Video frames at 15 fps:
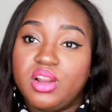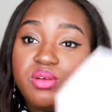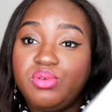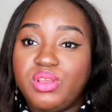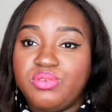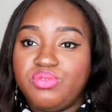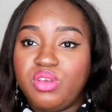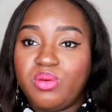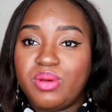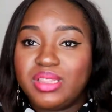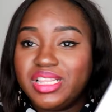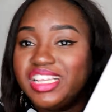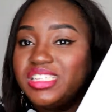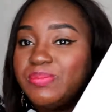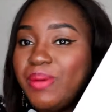
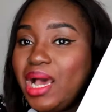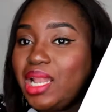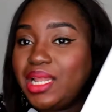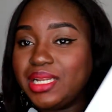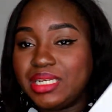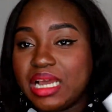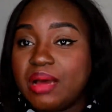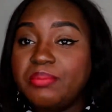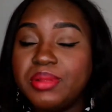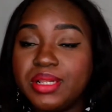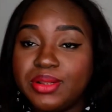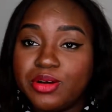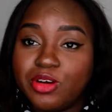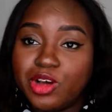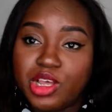reviewing this palette down
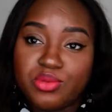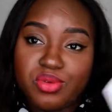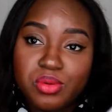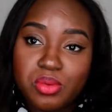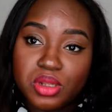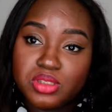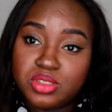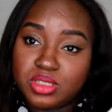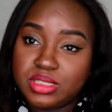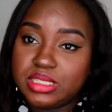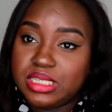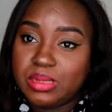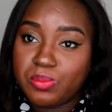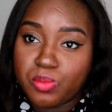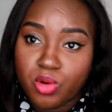below if you want to
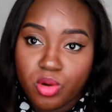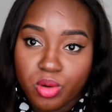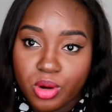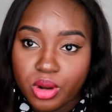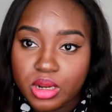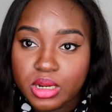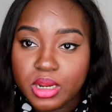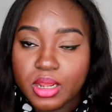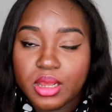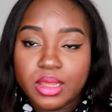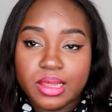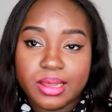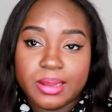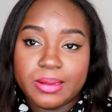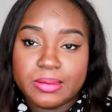see more
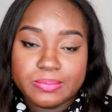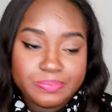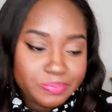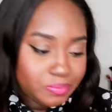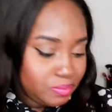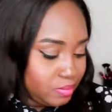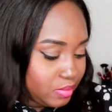um,